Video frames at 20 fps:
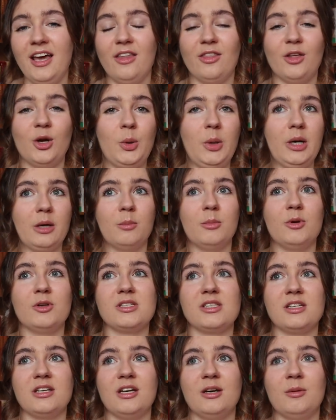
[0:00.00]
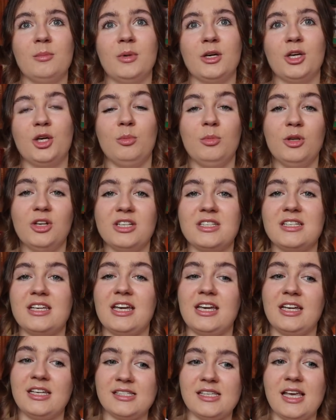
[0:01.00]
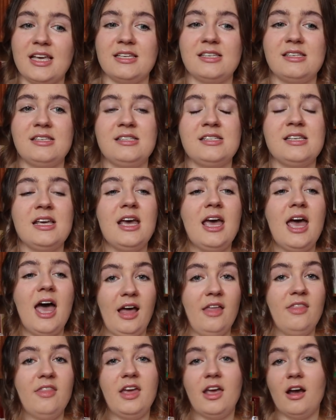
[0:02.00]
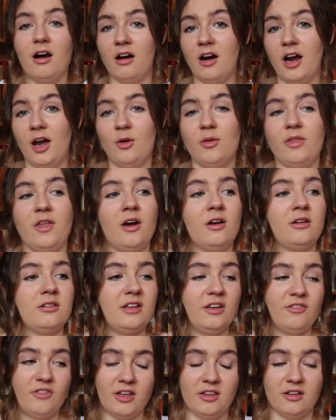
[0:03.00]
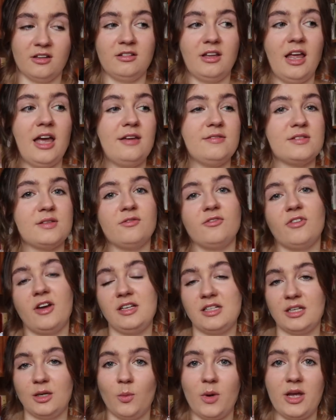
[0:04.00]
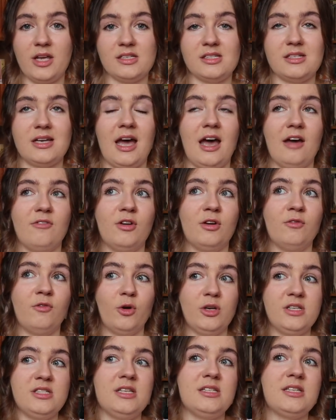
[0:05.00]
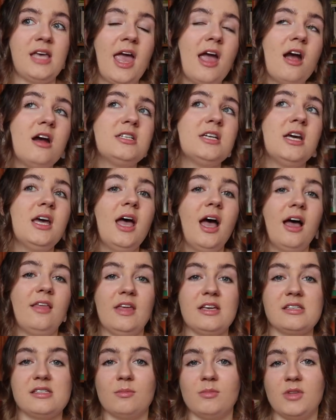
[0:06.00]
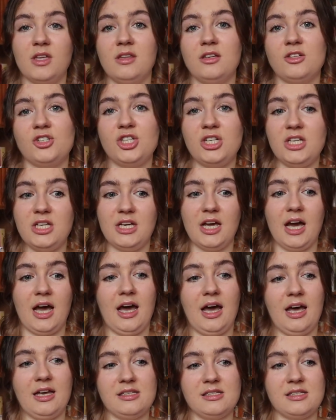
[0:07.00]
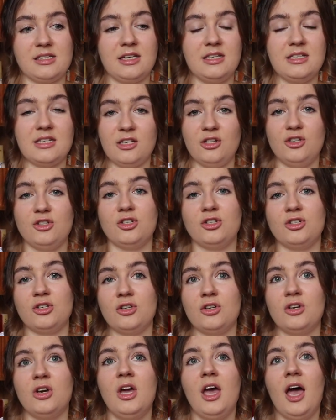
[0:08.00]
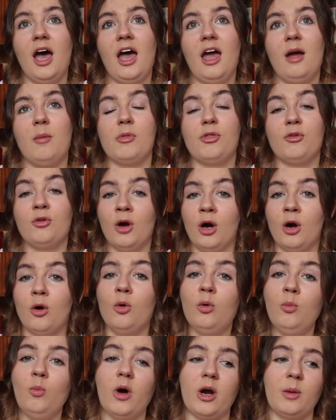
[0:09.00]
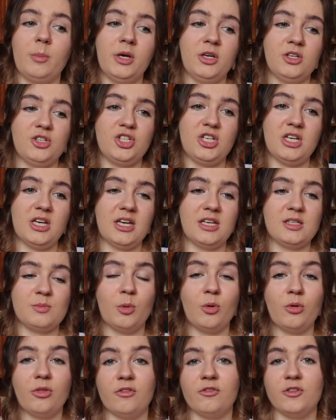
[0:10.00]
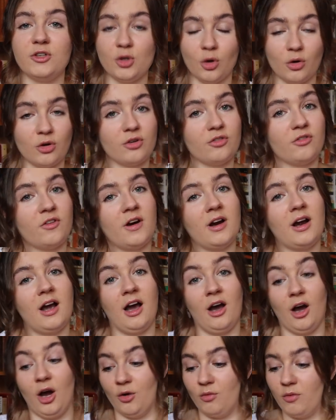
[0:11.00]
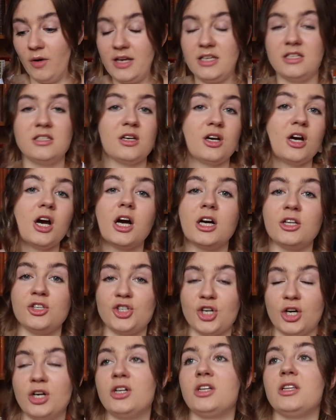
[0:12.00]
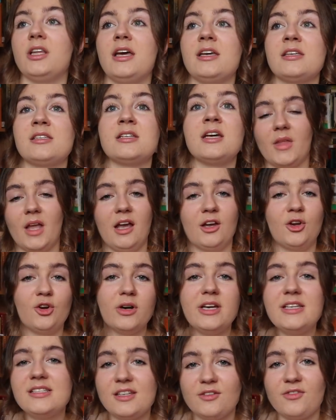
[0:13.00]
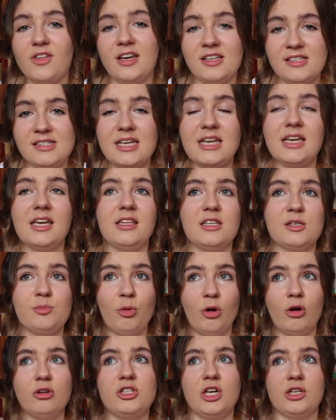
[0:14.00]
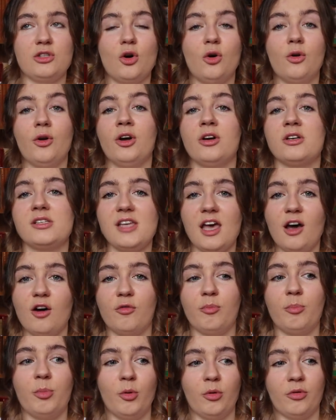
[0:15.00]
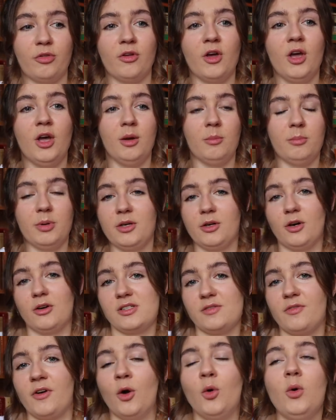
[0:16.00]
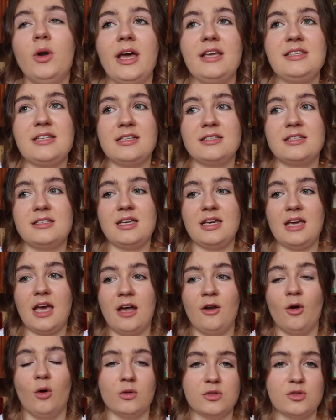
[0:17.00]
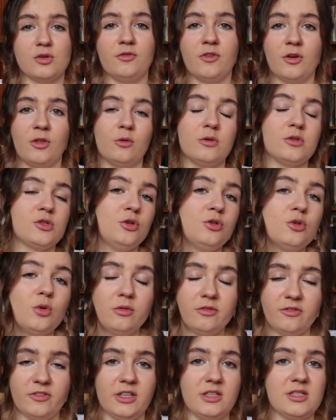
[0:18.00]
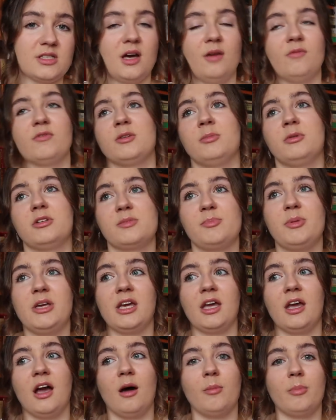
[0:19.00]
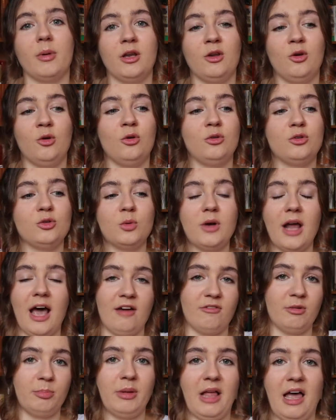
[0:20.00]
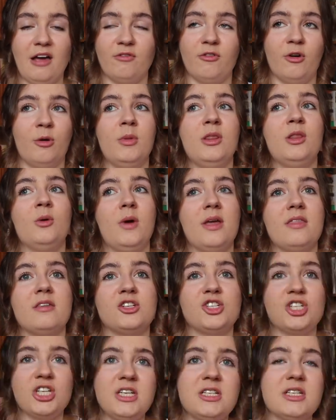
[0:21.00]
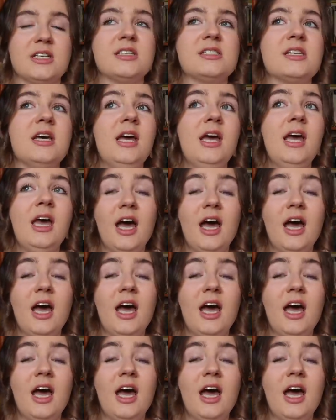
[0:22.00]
The queer Muslim community exists and they are out there living their lives and finding ways to have their voices heard, and that's something that she has continued to do through her own work, because she is both a photographer, a writer, a journalist, a creative that has taken this project on herself, both because of her own identity and also for those who don't feel as comfortable speaking up and who don't have a platform in the way that she does.